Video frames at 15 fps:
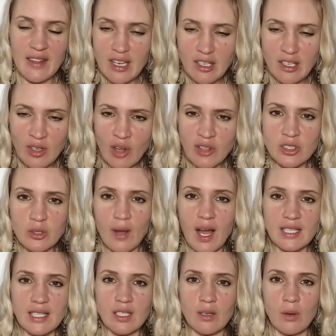And then non
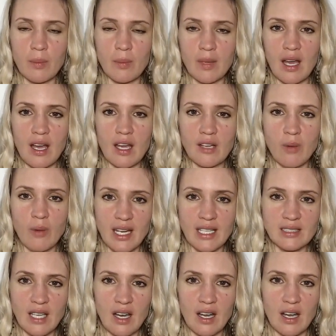duality will be heard when
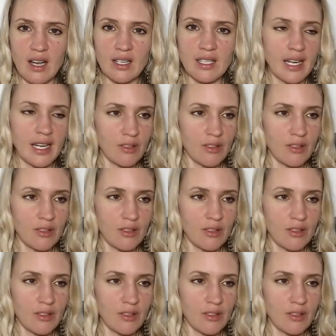it's heard.